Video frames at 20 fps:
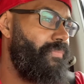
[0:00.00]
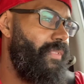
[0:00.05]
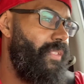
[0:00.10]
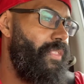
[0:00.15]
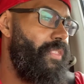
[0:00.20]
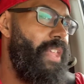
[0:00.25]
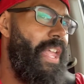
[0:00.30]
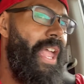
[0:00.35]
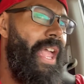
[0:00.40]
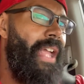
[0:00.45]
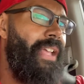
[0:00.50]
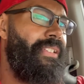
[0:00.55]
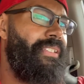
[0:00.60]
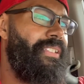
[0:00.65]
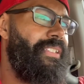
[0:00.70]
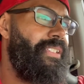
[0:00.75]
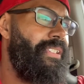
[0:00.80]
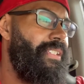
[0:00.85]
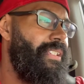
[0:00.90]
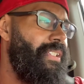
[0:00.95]
that
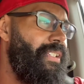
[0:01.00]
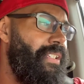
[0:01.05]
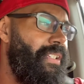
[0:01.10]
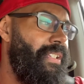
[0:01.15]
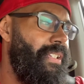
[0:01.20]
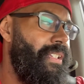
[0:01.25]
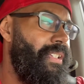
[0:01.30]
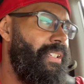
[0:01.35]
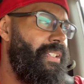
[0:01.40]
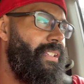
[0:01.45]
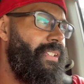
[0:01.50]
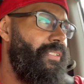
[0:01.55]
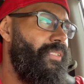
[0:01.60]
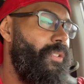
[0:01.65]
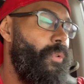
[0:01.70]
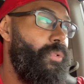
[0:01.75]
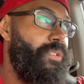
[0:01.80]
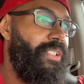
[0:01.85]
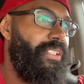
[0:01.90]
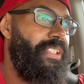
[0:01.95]

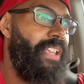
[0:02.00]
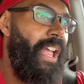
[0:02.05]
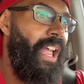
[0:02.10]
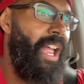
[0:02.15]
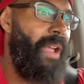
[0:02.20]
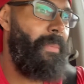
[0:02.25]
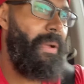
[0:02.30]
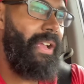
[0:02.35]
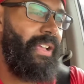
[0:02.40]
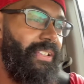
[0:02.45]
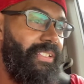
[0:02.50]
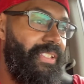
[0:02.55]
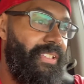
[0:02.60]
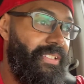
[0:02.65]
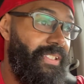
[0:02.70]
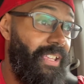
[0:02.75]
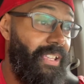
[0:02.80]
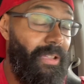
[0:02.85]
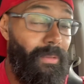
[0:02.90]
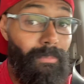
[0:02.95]
there was a time I could just
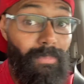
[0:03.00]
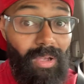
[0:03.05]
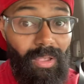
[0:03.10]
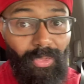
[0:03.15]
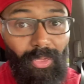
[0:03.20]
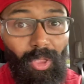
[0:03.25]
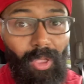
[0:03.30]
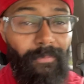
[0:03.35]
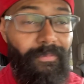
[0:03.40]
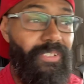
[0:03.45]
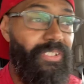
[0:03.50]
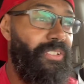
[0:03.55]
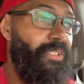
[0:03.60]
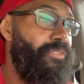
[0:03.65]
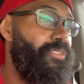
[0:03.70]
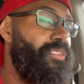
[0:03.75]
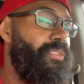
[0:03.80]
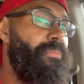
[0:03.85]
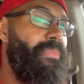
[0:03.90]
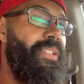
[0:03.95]
take a month off of
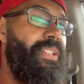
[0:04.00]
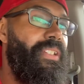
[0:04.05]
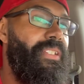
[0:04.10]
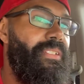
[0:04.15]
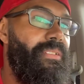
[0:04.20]
social media,